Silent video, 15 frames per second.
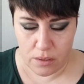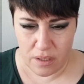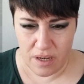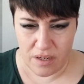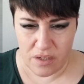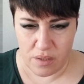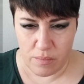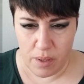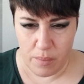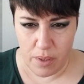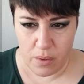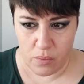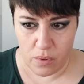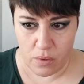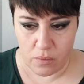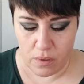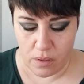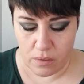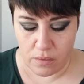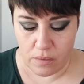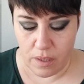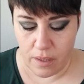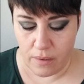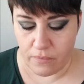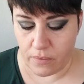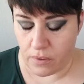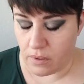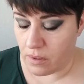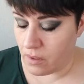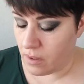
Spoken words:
Actually, maybe I won't. I'll do that after.